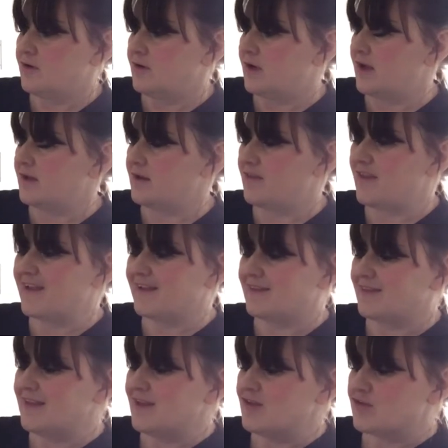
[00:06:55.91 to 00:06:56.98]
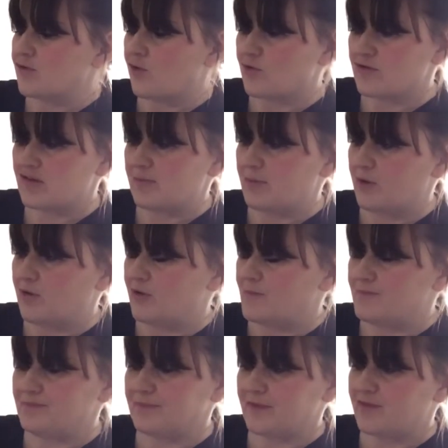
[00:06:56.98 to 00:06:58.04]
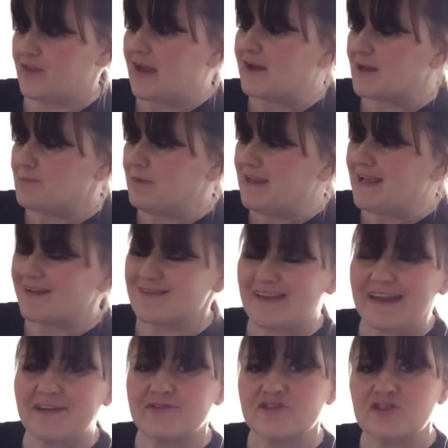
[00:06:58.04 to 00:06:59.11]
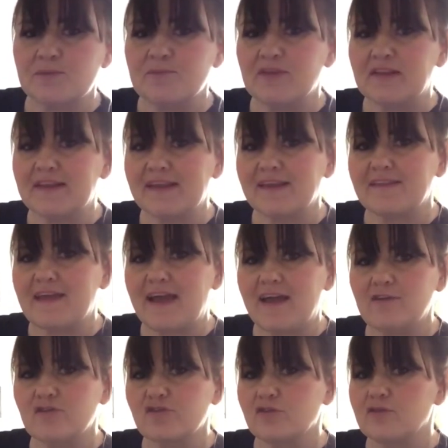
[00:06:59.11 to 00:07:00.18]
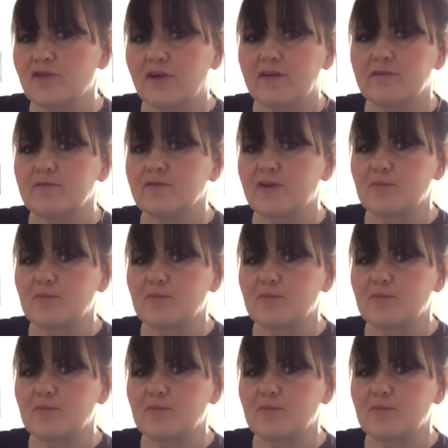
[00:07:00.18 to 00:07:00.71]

And I think these cost about 30p a tin or something like that, so they're